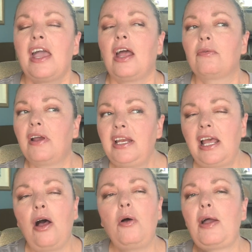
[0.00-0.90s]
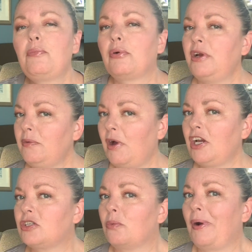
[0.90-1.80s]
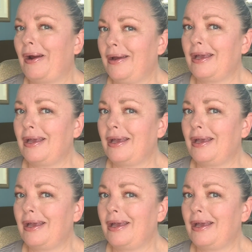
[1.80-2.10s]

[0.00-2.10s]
And right now I'm pretty much wearing